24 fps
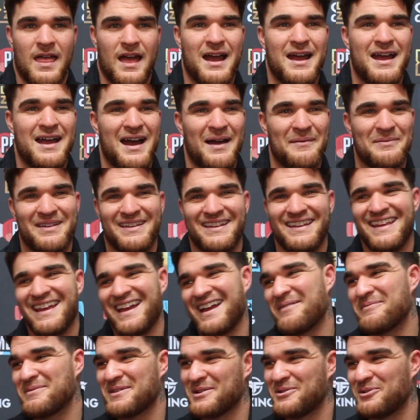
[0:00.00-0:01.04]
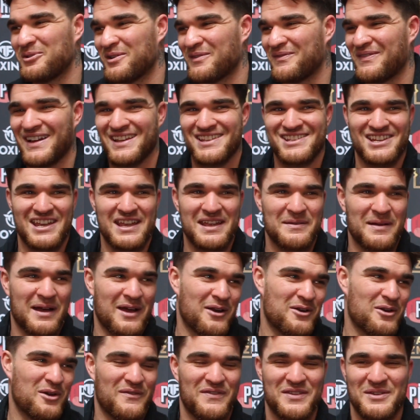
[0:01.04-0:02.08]
I mean, yeah, it'd be cool to fight Jake. I
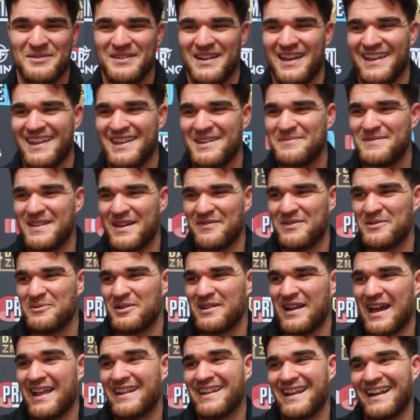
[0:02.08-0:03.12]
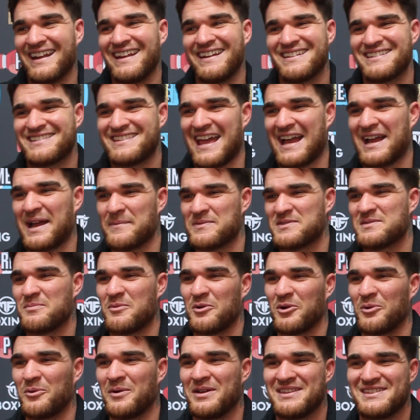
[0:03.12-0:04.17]
don't know if he would. He definitely would. I need to stack up some
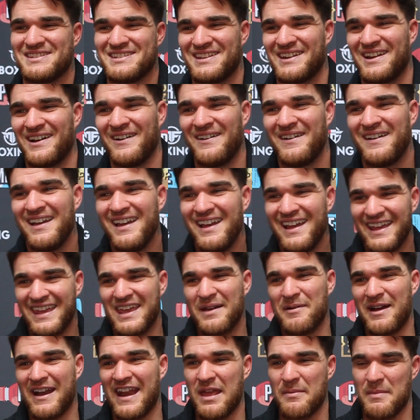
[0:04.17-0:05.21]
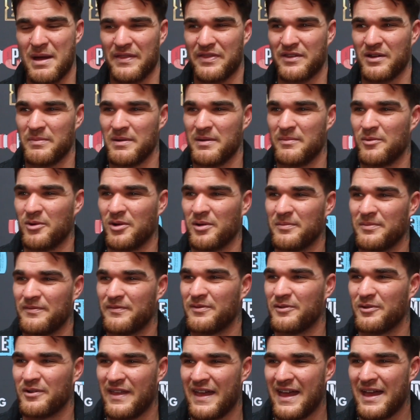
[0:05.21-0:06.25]
more wins, get my name out there a bit more
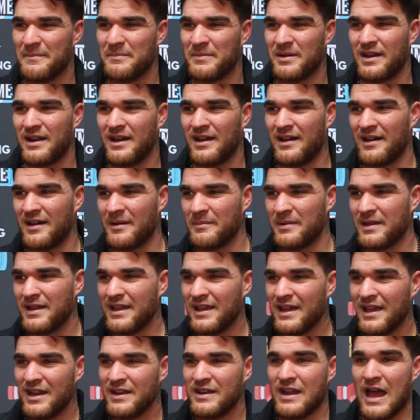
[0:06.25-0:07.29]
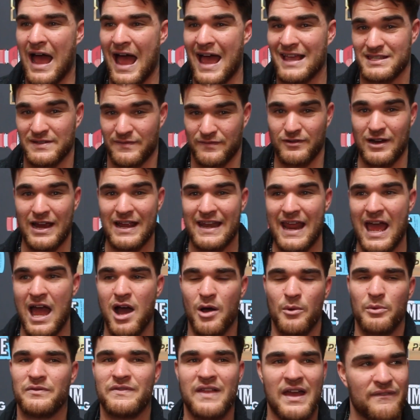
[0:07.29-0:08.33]
before that. But as of right now,
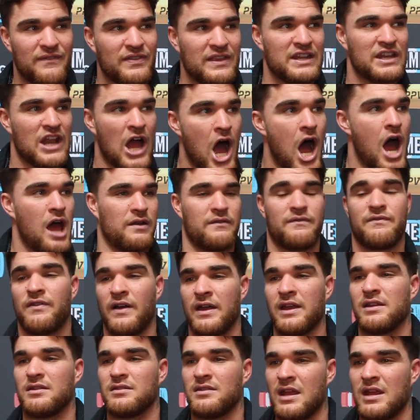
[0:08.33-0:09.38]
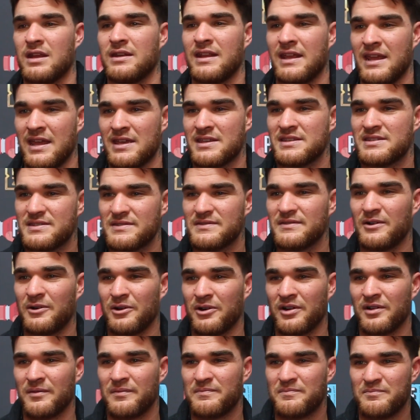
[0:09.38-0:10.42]
I would definitely not fight Nate Diaz
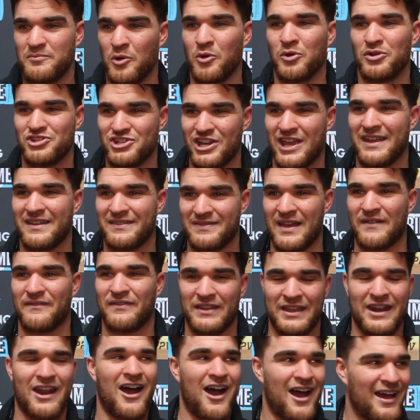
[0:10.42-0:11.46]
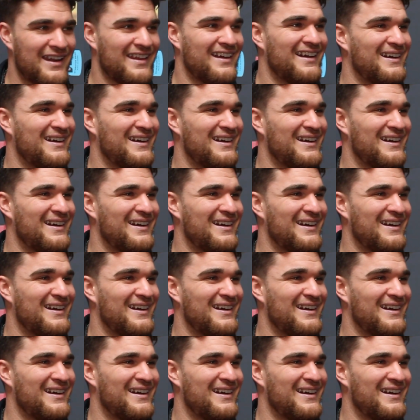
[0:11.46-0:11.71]
or Jake. Definitely not.